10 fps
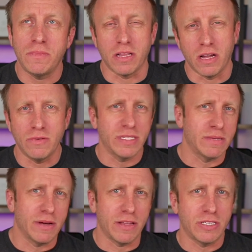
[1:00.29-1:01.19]
along with some
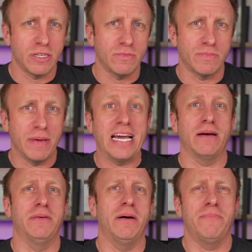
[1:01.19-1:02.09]
other terms, may come
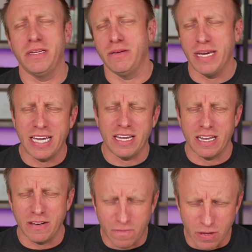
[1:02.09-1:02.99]
up and you may get
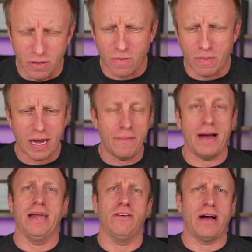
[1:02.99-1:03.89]
confused by them.
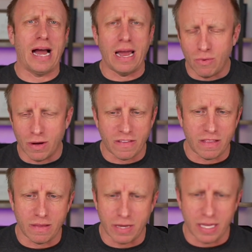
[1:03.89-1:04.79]
I know I was at
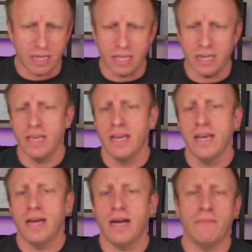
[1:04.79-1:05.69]
the beginning,
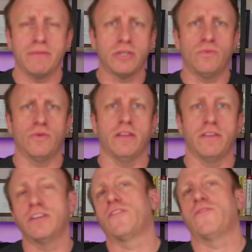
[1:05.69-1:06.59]
but don't worry. They're
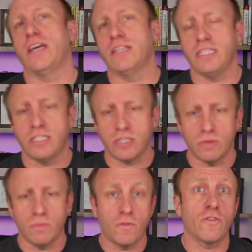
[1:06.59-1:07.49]
just fancy
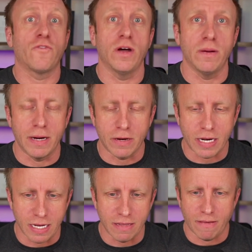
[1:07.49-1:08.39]
terms for fundamental
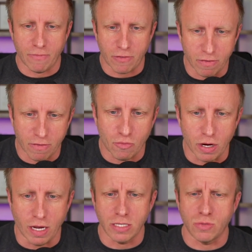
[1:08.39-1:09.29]
concepts in
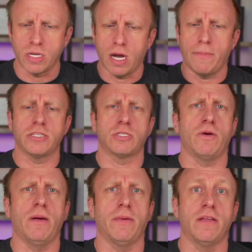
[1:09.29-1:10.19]
Spring. So we'll talk about
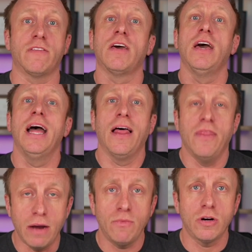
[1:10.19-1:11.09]
Spring Beans.
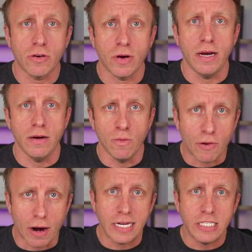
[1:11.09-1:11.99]
Then we'll create a new
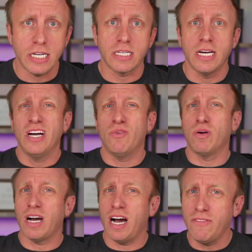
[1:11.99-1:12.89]
project. We'll
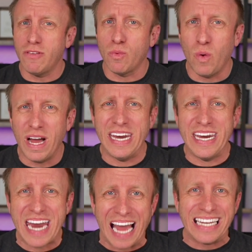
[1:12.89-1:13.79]
cover what
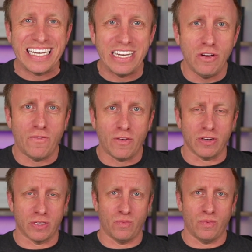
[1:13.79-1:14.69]
not to do first.